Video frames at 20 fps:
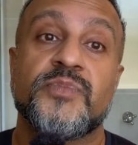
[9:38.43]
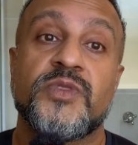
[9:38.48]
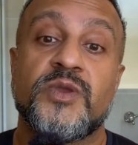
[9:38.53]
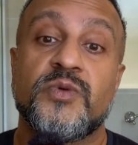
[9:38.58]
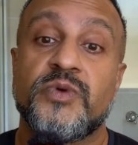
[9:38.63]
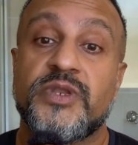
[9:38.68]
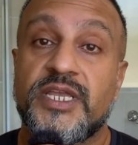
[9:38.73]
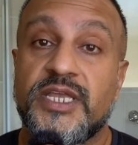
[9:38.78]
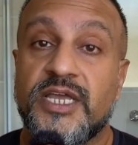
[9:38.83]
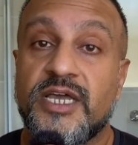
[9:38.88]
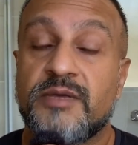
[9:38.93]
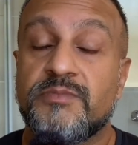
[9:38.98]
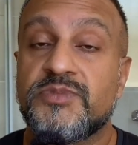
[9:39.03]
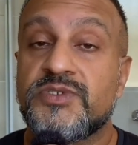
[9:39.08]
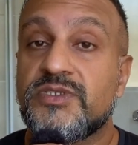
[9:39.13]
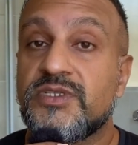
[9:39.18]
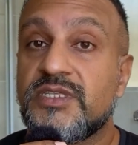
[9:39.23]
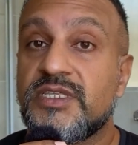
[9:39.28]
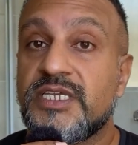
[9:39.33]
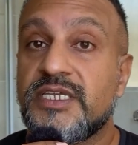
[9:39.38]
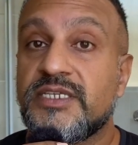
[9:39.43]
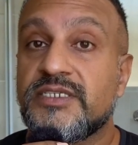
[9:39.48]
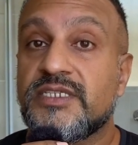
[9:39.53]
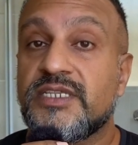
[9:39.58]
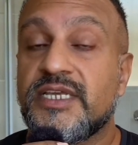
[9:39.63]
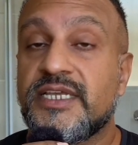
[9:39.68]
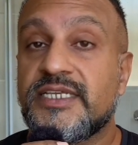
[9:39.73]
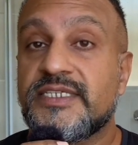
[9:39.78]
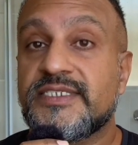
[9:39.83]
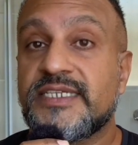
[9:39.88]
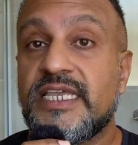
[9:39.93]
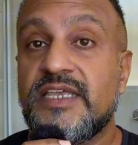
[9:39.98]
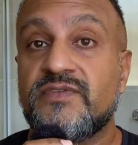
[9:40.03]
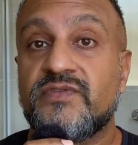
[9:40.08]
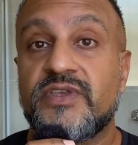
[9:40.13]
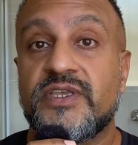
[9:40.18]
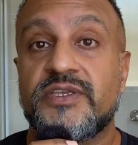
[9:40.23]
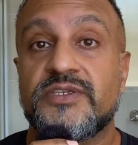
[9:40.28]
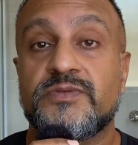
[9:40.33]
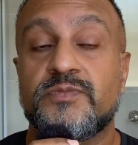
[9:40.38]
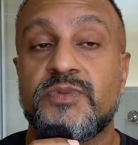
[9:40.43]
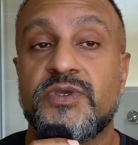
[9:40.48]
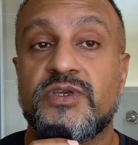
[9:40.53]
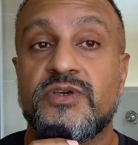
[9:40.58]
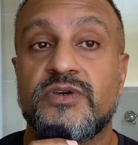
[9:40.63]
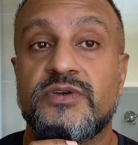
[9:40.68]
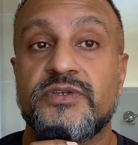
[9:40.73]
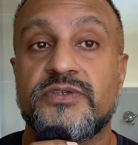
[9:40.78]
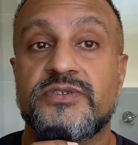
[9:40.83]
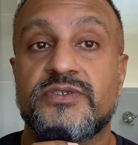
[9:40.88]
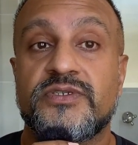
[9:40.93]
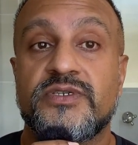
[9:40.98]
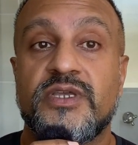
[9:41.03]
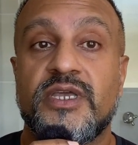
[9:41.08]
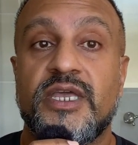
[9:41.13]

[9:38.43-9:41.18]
when it comes to things like savings, because